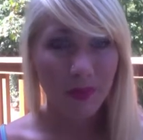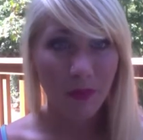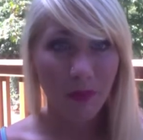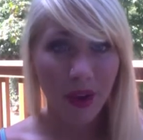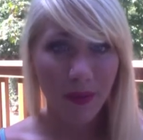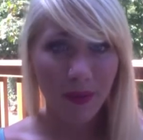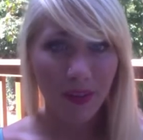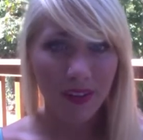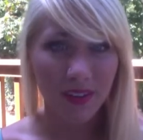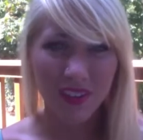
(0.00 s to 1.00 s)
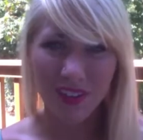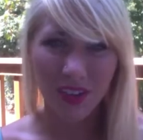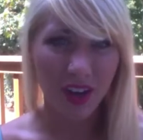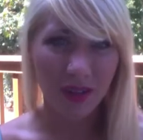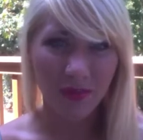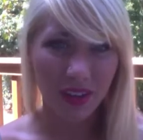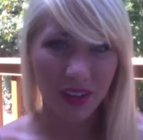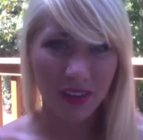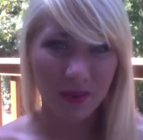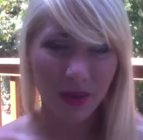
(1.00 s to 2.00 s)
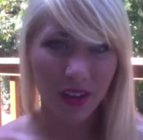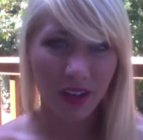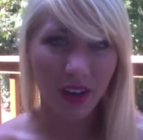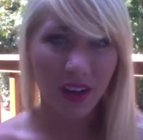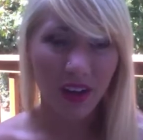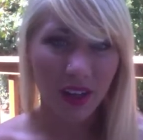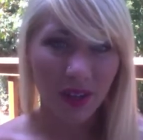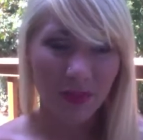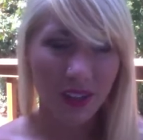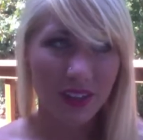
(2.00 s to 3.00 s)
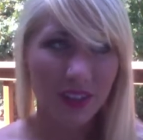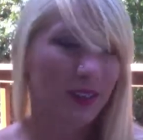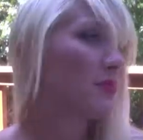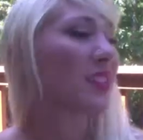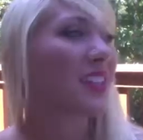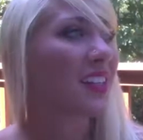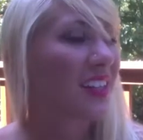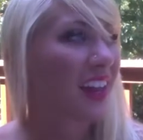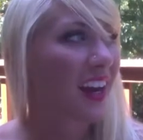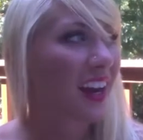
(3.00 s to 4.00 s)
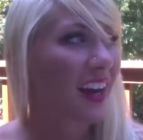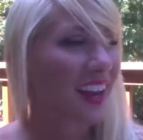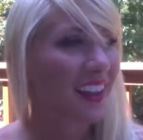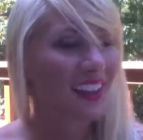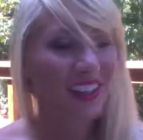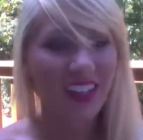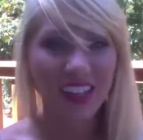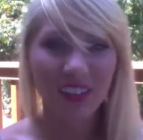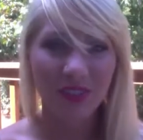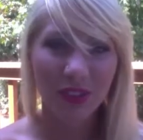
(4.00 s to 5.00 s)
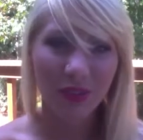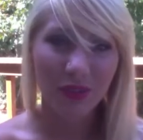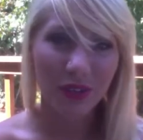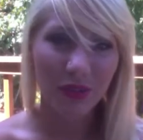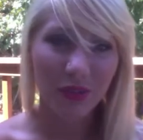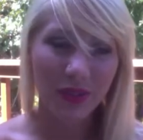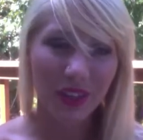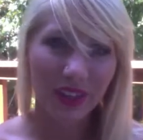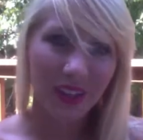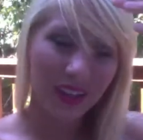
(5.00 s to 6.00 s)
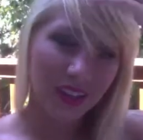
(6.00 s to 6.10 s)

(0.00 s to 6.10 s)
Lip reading: my part to try and make this better. Because as I'm sitting there and looking at a row of three women,